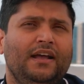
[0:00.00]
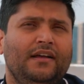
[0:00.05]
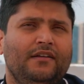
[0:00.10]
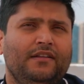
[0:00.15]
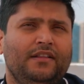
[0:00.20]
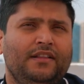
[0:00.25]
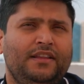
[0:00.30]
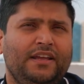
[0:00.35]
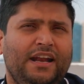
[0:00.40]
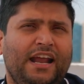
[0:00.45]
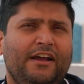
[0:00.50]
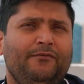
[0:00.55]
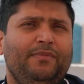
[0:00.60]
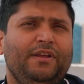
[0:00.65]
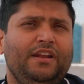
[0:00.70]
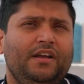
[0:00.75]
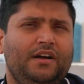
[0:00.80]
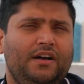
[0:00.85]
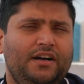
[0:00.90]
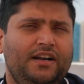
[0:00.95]
there have
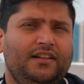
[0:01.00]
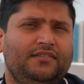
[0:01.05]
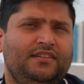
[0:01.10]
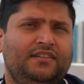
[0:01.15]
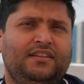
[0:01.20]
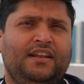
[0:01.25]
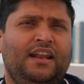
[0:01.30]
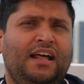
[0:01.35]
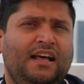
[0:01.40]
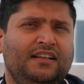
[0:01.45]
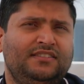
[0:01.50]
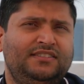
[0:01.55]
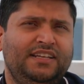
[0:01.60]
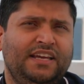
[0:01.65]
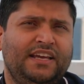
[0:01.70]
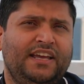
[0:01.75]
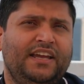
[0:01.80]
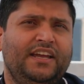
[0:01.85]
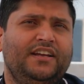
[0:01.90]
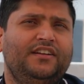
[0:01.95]
been hurdles in the last
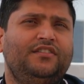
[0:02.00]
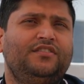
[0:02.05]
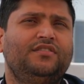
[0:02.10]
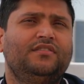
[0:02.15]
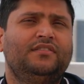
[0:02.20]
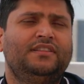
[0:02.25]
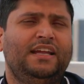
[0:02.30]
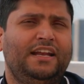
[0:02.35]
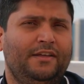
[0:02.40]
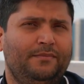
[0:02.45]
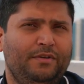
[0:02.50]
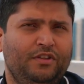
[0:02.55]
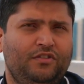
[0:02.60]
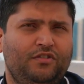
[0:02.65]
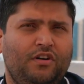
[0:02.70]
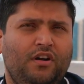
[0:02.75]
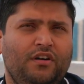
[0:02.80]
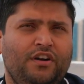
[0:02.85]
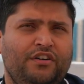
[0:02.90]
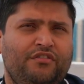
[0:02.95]
decade that have been
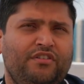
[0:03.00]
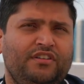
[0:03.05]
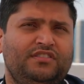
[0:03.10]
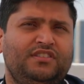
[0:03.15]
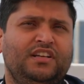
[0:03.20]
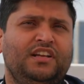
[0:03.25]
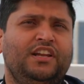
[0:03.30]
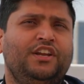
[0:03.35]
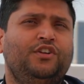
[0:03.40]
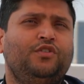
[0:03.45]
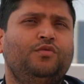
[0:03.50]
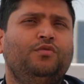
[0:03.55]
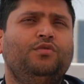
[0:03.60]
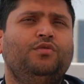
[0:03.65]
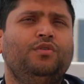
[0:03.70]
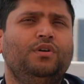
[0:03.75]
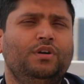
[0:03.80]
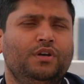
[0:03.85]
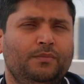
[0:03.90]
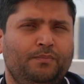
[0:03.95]
solved interestingly
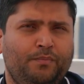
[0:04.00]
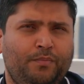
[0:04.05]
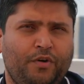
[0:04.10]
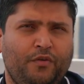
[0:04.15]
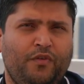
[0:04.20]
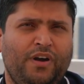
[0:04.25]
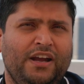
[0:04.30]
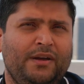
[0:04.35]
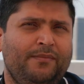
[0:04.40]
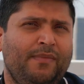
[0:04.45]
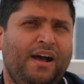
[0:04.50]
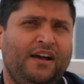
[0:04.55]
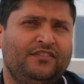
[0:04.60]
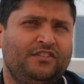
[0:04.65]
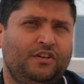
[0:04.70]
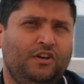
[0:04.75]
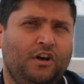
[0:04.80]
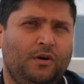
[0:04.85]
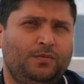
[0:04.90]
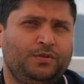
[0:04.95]
to provide mass
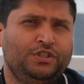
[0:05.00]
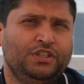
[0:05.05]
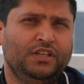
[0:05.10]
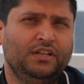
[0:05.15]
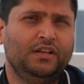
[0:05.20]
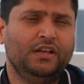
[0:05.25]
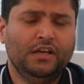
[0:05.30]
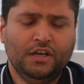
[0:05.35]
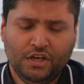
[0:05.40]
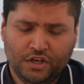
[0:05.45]
adoption.